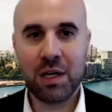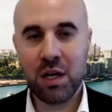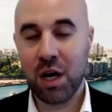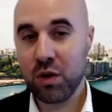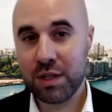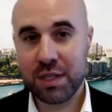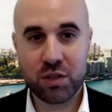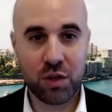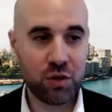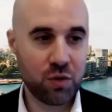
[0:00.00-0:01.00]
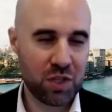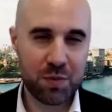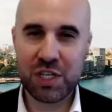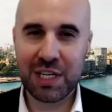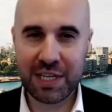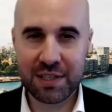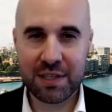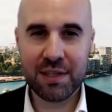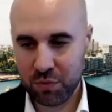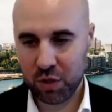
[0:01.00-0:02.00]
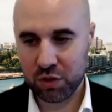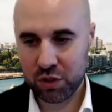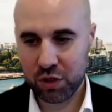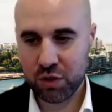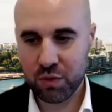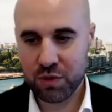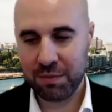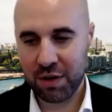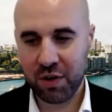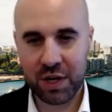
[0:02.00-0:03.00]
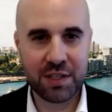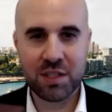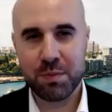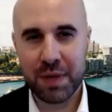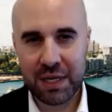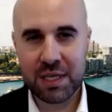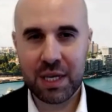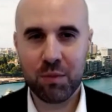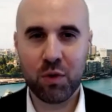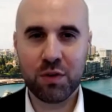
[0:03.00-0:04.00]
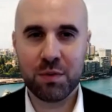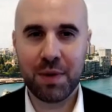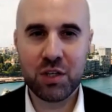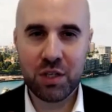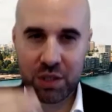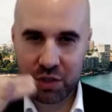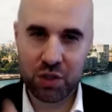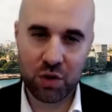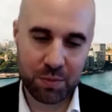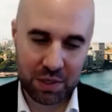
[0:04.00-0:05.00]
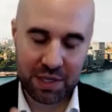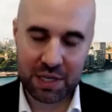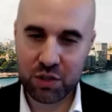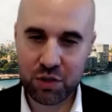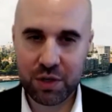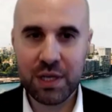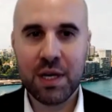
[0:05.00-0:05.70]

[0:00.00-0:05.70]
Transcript: I look at their socials, especially LinkedIn on socials. I find is better. You get more information because you know a bit of their history